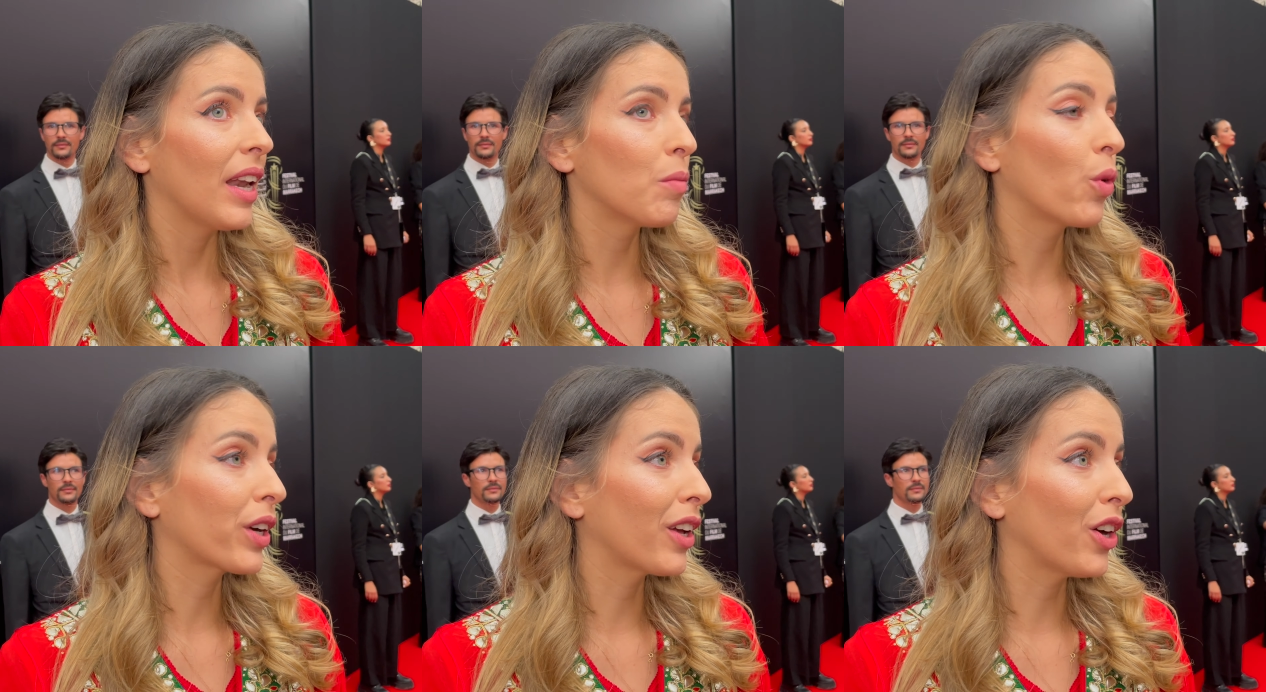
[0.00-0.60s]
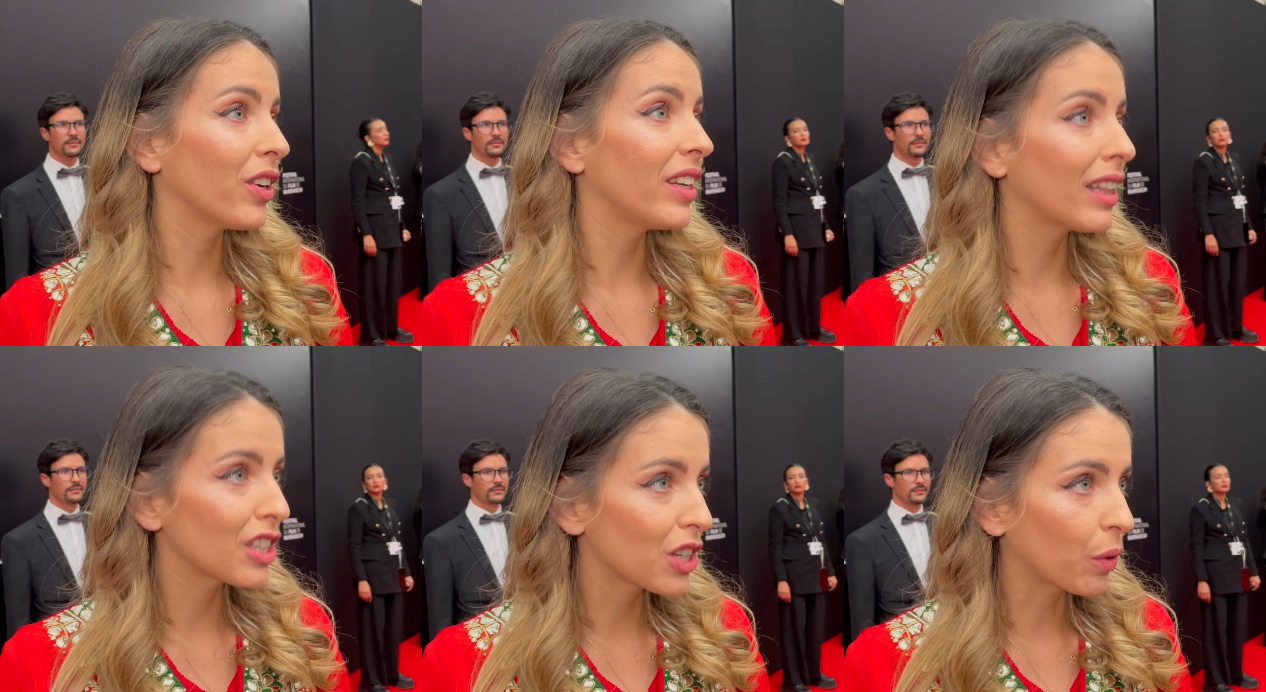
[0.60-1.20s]
Speaker 1: I'm working on an
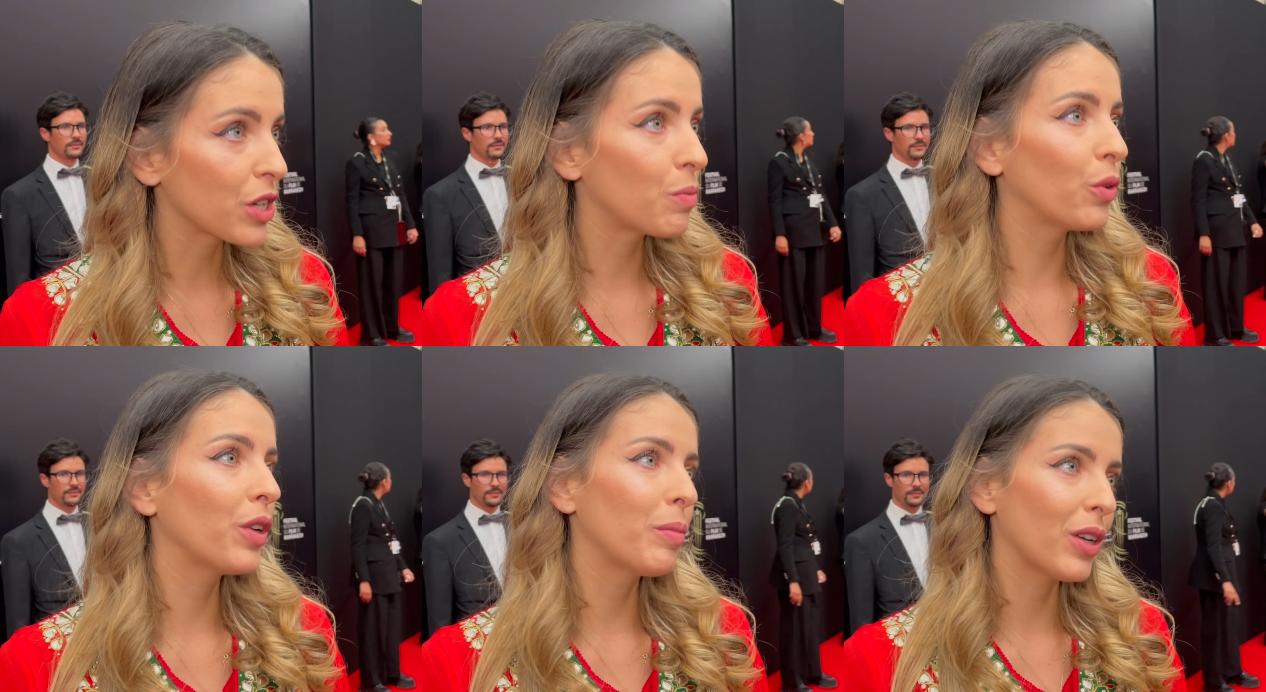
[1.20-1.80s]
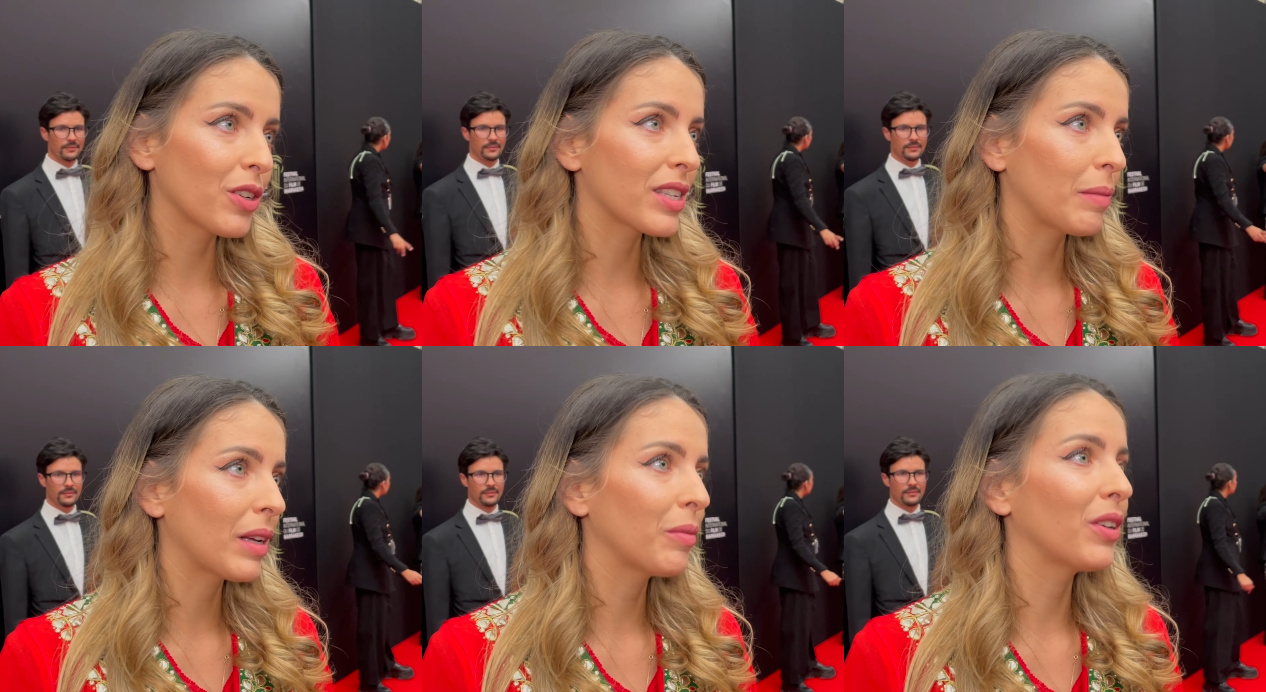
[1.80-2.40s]
English language movie, but at the
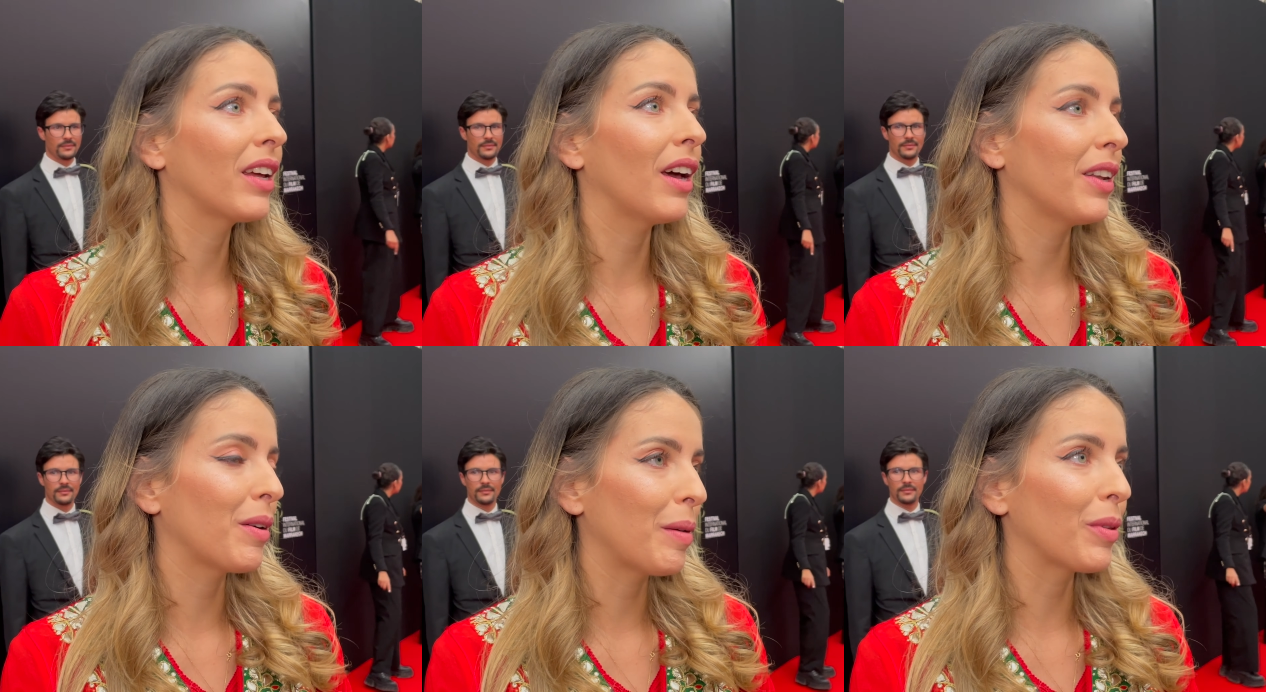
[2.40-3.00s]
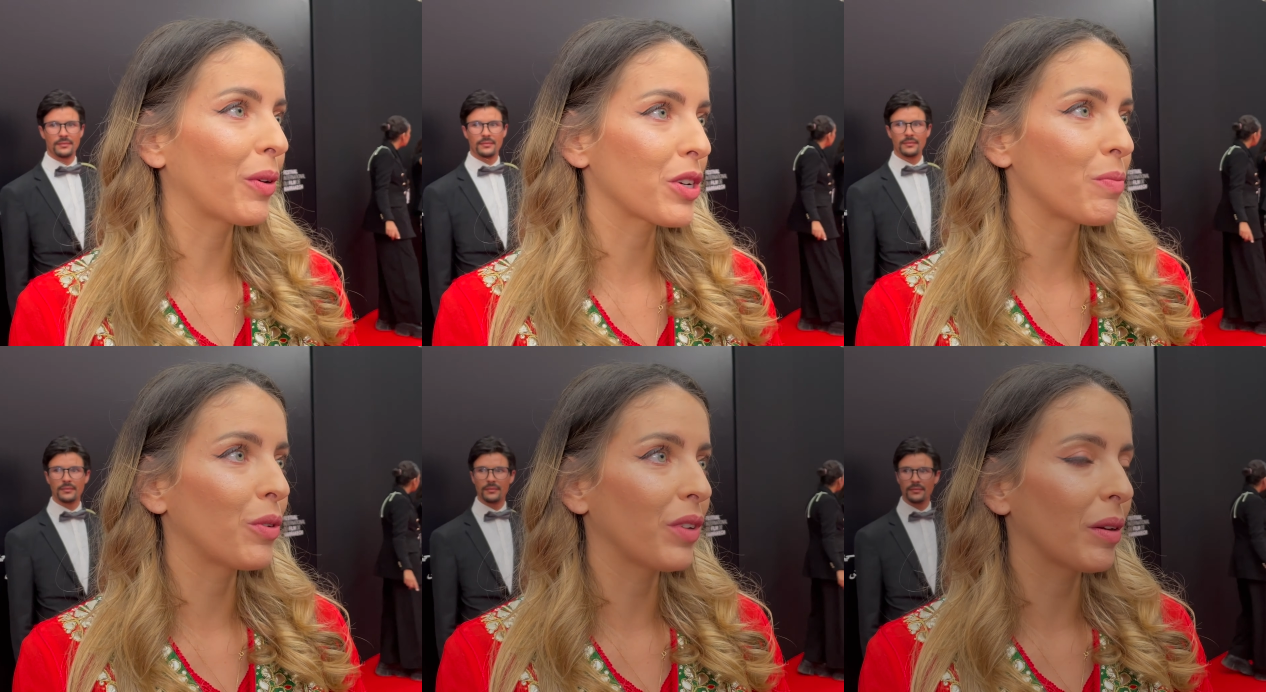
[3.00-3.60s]
same time an Arab language
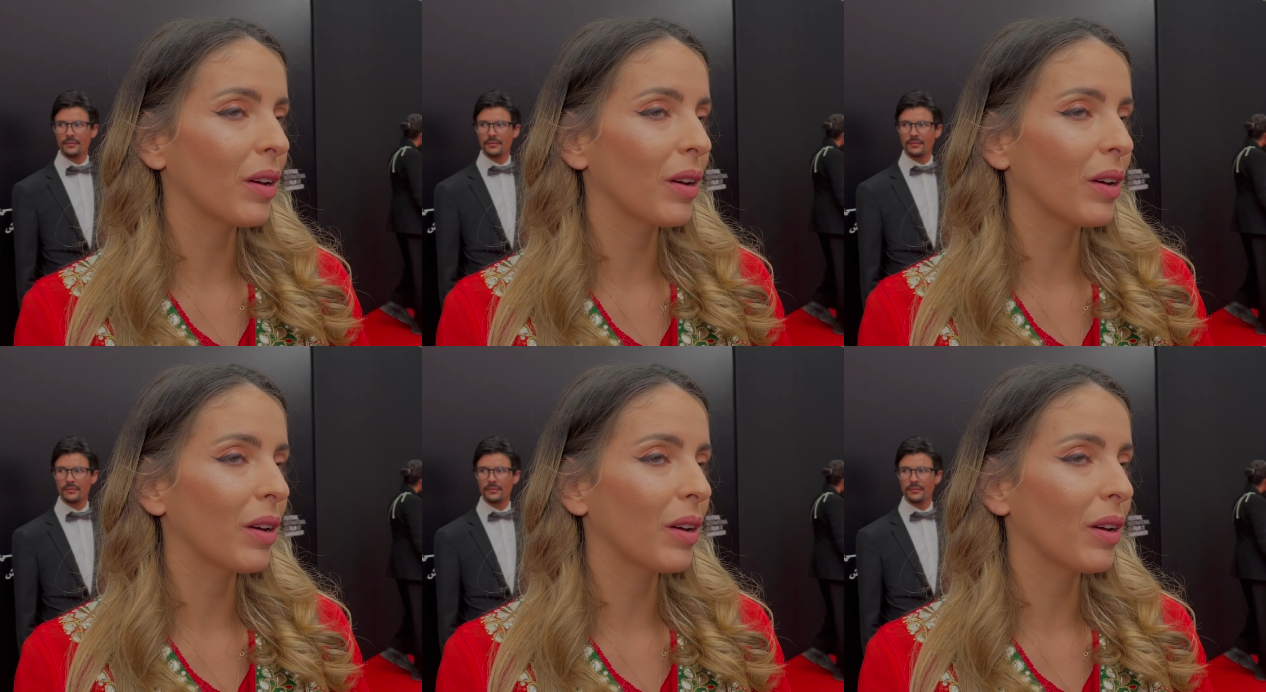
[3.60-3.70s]
movie.